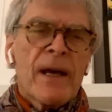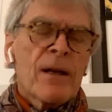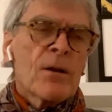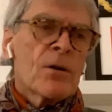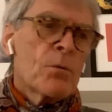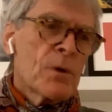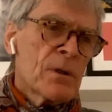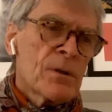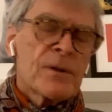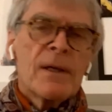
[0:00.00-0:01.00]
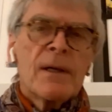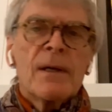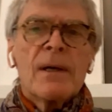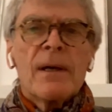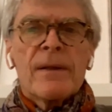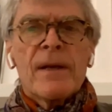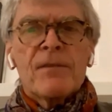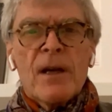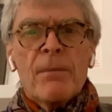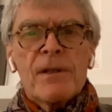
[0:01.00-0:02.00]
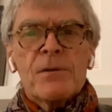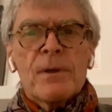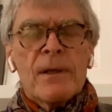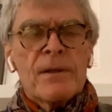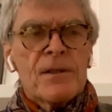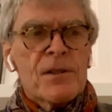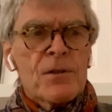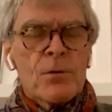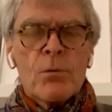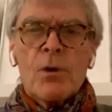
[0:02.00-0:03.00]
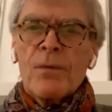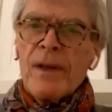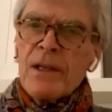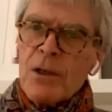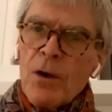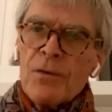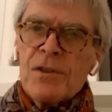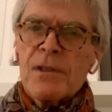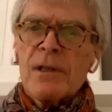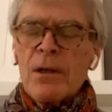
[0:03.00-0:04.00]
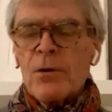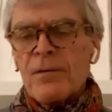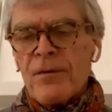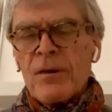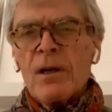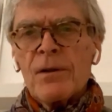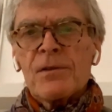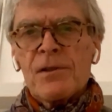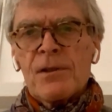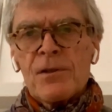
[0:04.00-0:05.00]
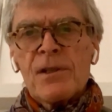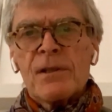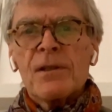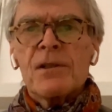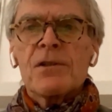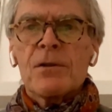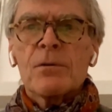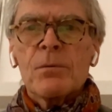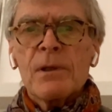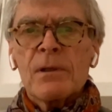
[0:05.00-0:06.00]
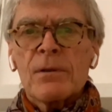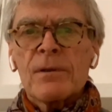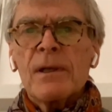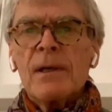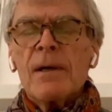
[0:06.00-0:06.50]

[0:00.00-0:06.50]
the analog world. They've come into it in the digital world, and they constantly look for answers in the digital world,